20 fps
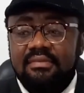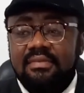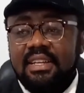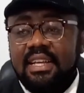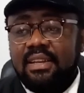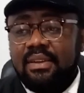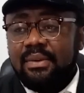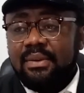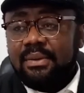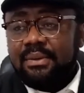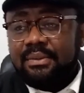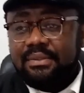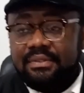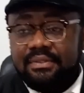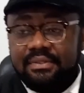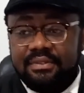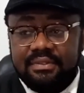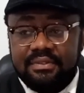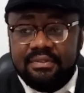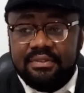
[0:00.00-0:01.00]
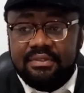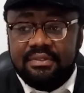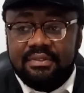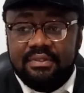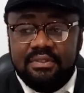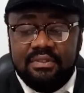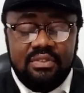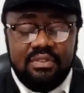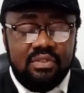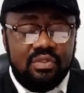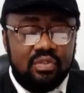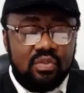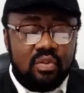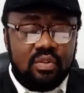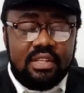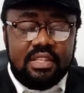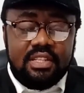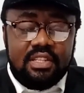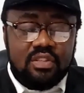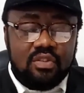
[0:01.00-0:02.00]
Hello. So
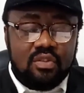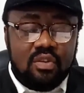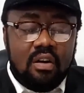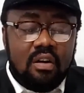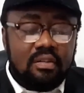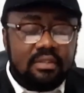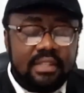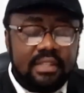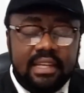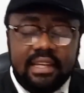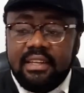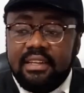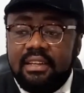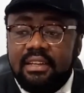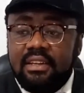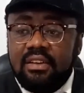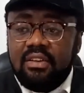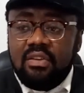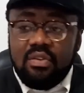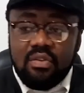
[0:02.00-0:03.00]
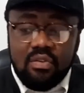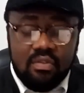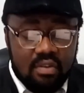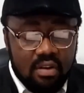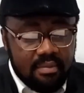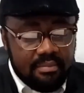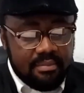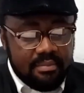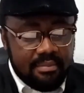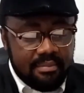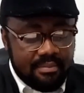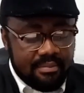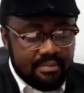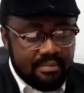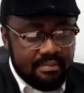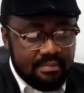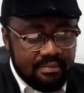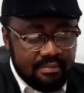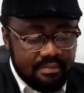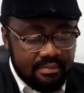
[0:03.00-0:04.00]
this is called the ROM
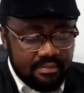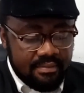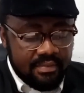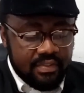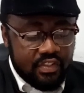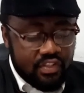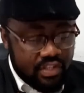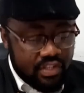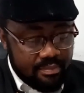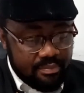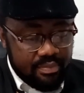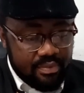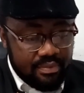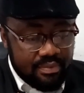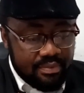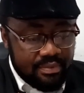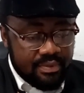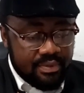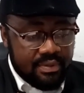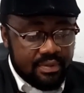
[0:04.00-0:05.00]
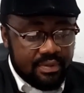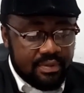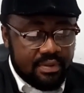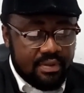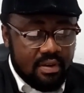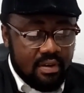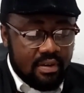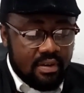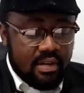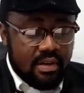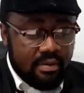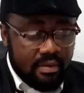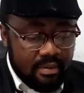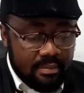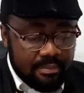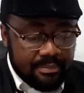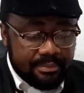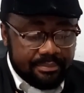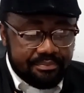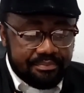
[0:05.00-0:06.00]
chip or the
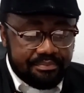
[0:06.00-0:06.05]
ROM.